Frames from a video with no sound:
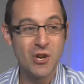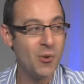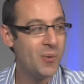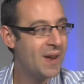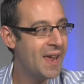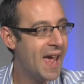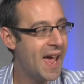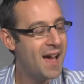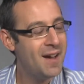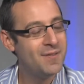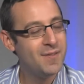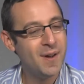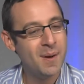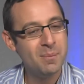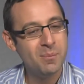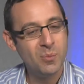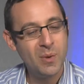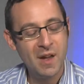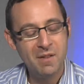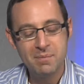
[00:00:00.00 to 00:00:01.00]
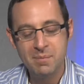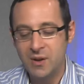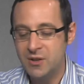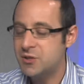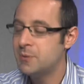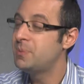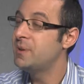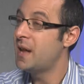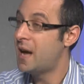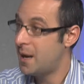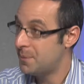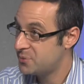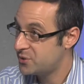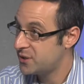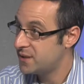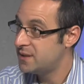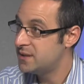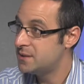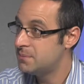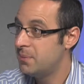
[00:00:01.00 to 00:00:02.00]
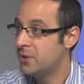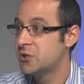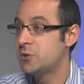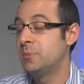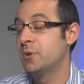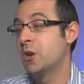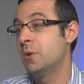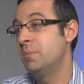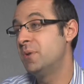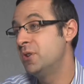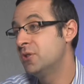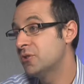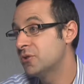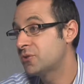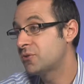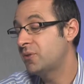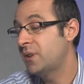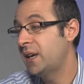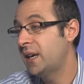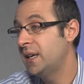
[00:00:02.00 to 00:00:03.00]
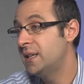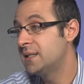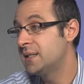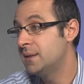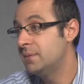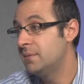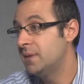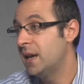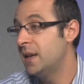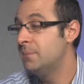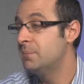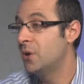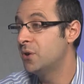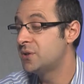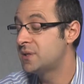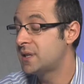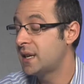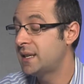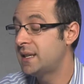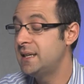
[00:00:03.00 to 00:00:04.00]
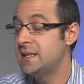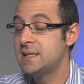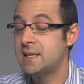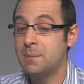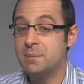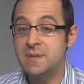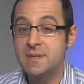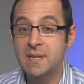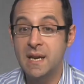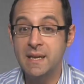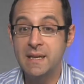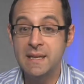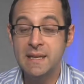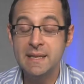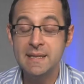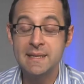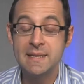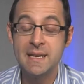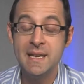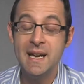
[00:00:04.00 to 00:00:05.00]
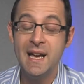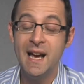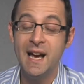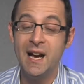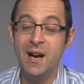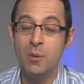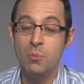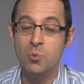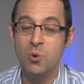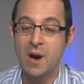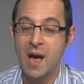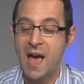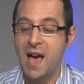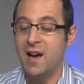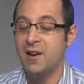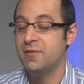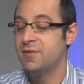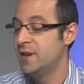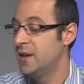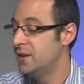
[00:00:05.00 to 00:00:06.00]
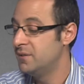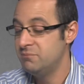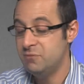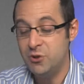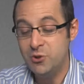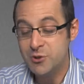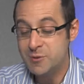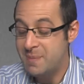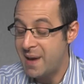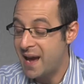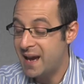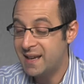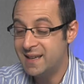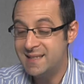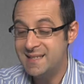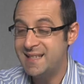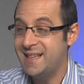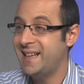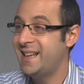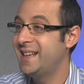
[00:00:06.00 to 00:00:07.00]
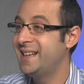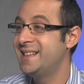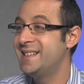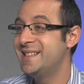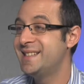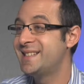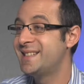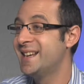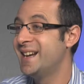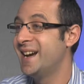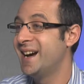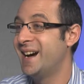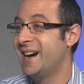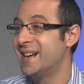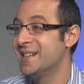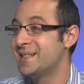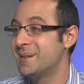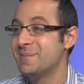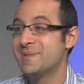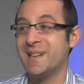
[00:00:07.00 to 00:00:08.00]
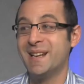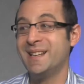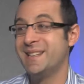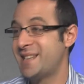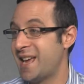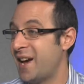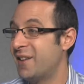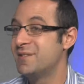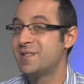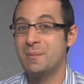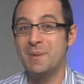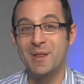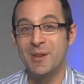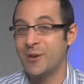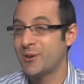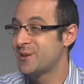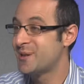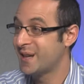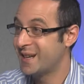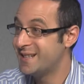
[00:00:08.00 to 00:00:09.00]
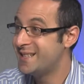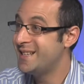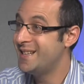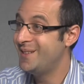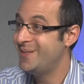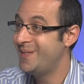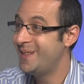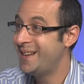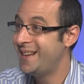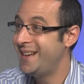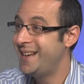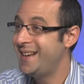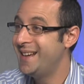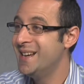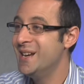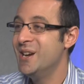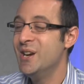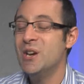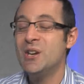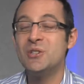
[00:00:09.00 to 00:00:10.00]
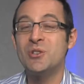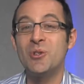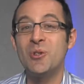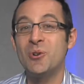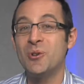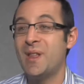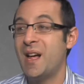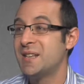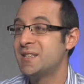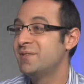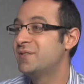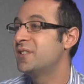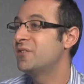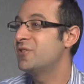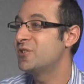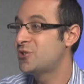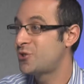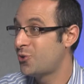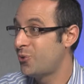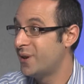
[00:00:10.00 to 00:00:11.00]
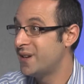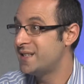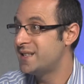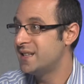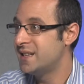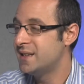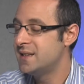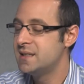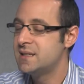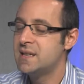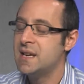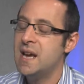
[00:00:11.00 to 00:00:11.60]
we have multiple options, multiple computer screens in most studies. Some studies will have news magazines. Some studies have something that looks like a TV. So there are lots of different choices.